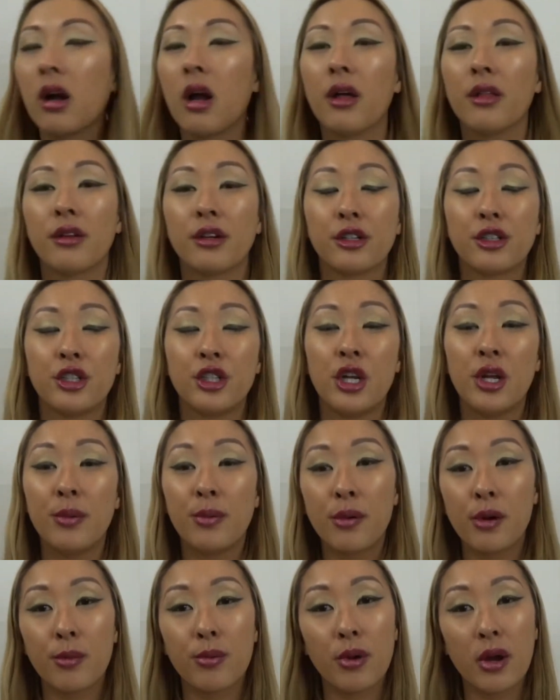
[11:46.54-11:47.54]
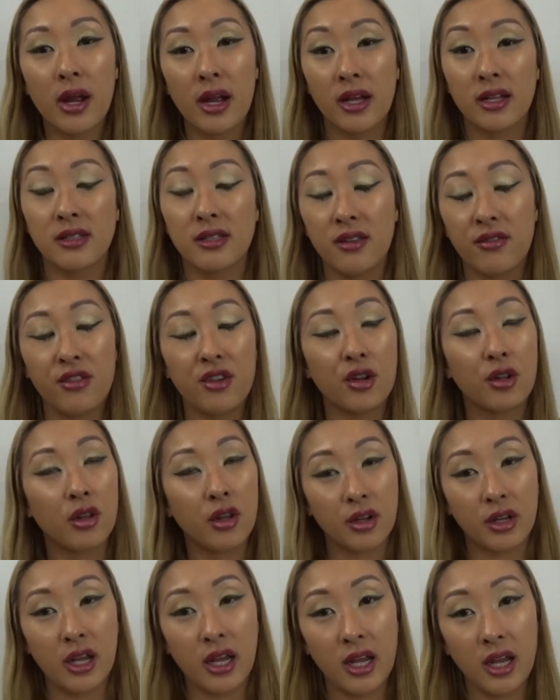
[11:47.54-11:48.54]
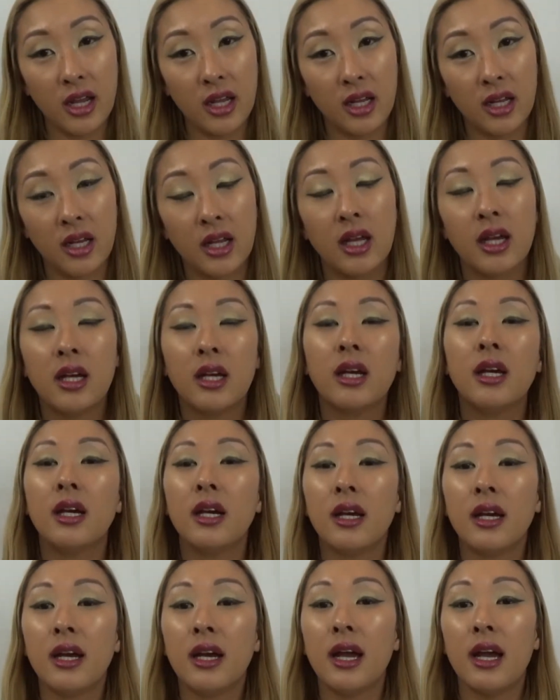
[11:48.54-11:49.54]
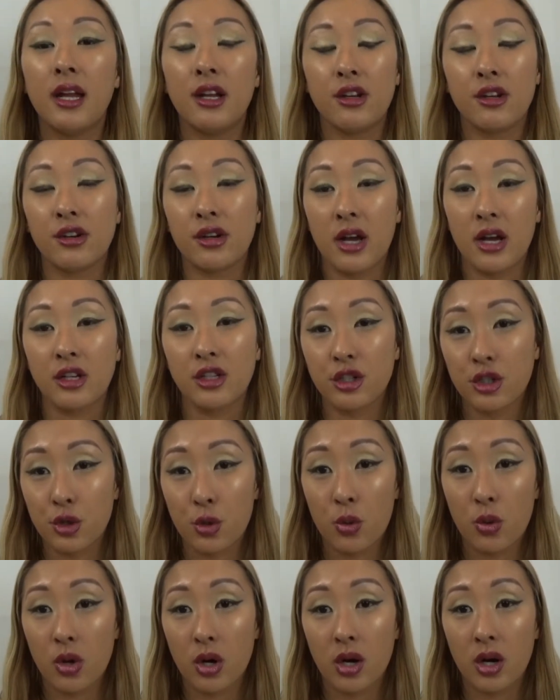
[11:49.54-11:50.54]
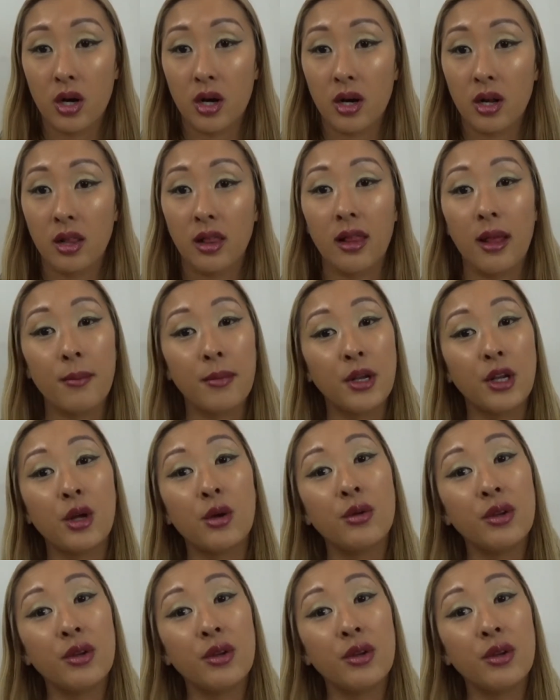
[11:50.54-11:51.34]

other cheaper brands if you're looking and you're not sure, let me know.